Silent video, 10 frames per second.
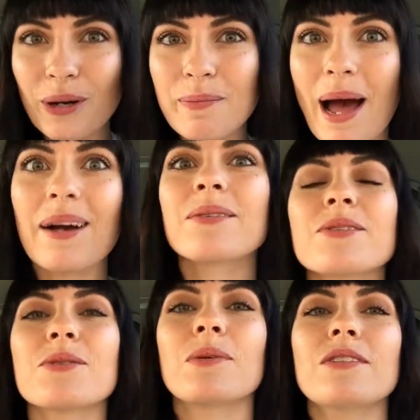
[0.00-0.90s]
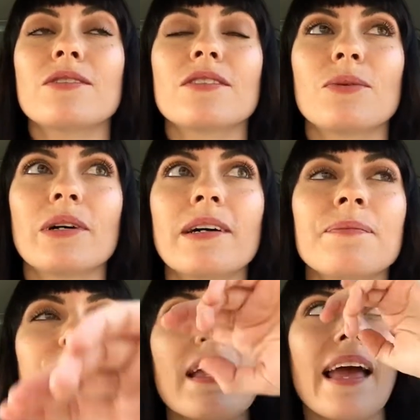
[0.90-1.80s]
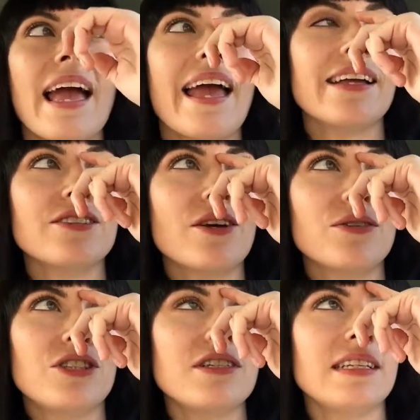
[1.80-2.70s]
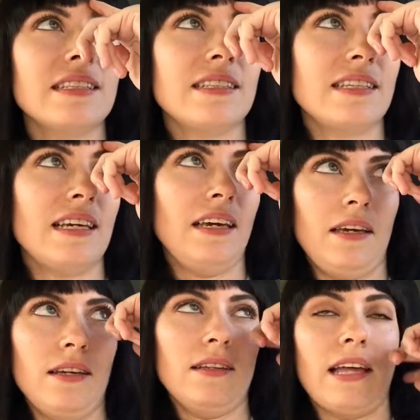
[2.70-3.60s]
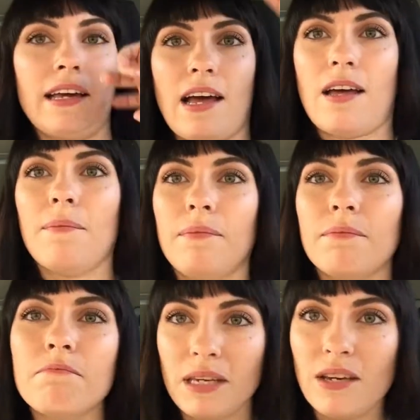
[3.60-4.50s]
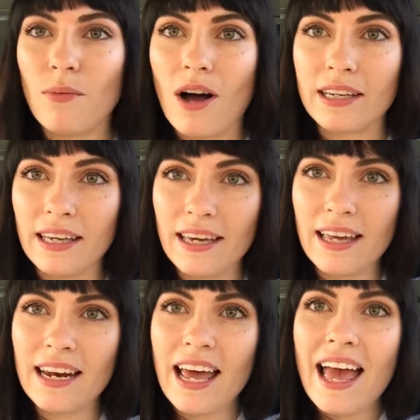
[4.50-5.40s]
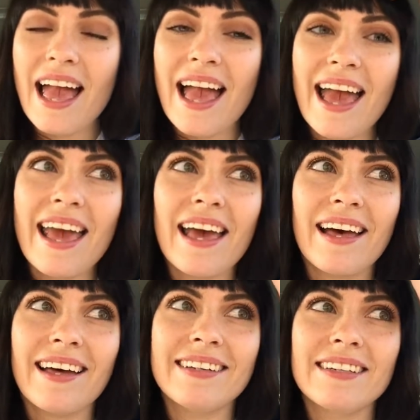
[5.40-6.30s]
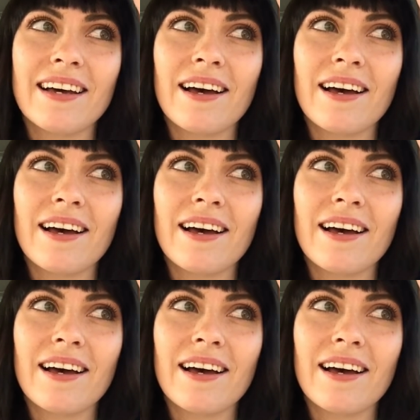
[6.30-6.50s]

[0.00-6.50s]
her back was towards the door, and so she didn't see me walking in. And